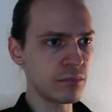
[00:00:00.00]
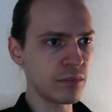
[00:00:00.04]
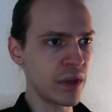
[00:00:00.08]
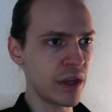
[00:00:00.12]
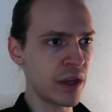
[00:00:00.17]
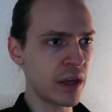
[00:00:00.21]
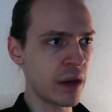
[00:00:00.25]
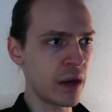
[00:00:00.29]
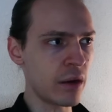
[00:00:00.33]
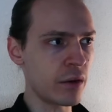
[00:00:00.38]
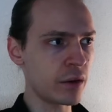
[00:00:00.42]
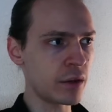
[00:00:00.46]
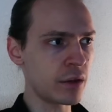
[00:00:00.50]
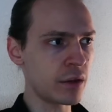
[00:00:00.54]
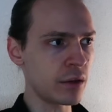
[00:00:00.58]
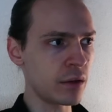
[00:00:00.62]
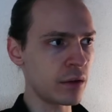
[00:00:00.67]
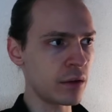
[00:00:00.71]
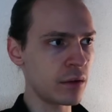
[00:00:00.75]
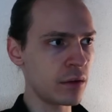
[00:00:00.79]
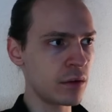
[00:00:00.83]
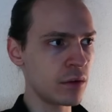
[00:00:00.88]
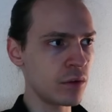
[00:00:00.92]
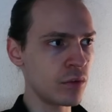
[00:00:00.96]

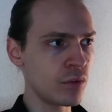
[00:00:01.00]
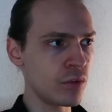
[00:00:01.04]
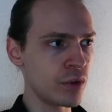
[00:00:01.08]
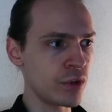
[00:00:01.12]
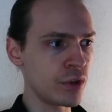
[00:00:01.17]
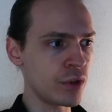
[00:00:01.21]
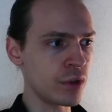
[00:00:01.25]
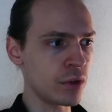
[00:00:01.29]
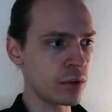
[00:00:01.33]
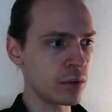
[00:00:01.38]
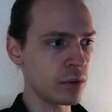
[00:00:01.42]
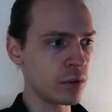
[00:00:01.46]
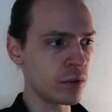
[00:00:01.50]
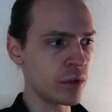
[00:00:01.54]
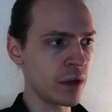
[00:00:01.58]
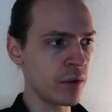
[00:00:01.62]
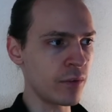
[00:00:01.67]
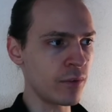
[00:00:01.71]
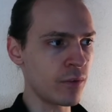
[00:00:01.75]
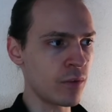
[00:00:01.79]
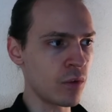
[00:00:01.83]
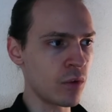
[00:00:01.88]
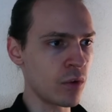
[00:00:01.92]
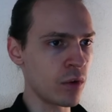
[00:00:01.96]
character which you're looking
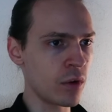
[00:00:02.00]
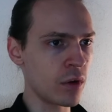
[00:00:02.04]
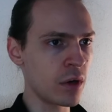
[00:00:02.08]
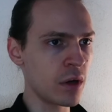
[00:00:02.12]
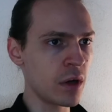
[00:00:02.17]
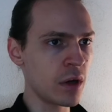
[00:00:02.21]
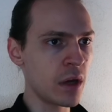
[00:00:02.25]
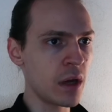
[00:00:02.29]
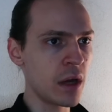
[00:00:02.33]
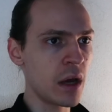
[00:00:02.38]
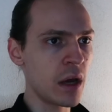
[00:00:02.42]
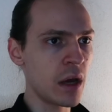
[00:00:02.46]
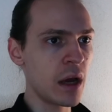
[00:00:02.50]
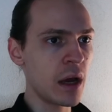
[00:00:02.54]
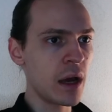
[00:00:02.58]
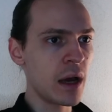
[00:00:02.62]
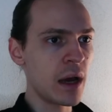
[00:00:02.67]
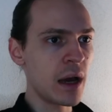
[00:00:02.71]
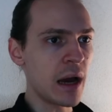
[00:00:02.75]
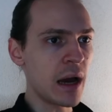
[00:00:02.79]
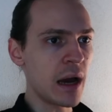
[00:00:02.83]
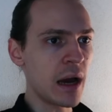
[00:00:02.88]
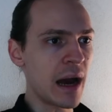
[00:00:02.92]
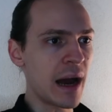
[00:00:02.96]
for.
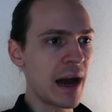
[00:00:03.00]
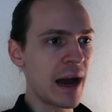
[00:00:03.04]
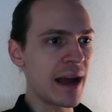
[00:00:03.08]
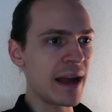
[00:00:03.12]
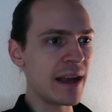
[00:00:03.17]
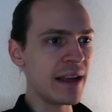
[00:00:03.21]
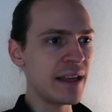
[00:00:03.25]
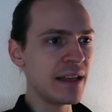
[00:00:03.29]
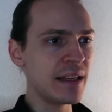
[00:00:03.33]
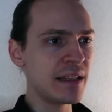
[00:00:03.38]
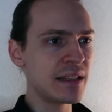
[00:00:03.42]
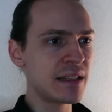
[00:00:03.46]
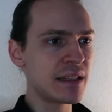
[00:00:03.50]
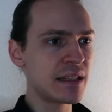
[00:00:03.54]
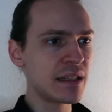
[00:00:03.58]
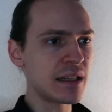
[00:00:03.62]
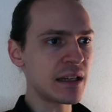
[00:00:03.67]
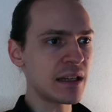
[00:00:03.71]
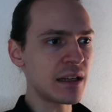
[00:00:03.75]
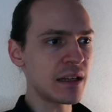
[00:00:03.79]
It's